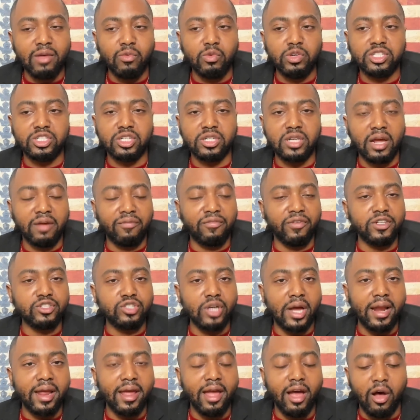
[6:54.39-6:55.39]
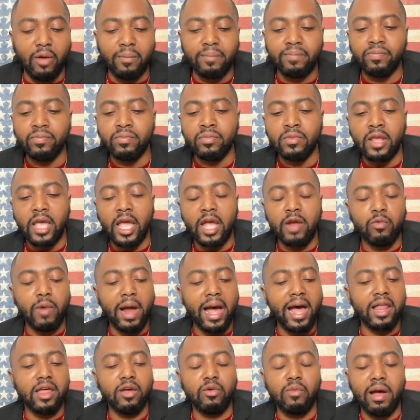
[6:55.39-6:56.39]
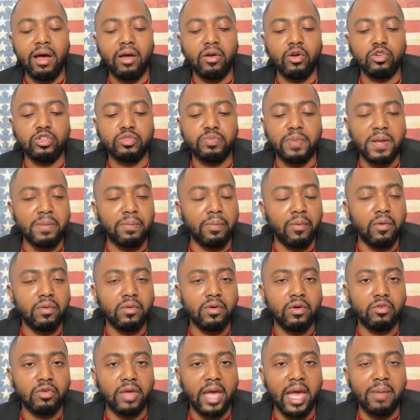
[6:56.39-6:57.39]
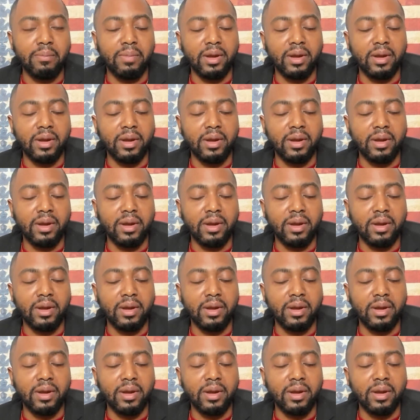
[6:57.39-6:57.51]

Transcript: we should definitely try to help and rally around those people, okay?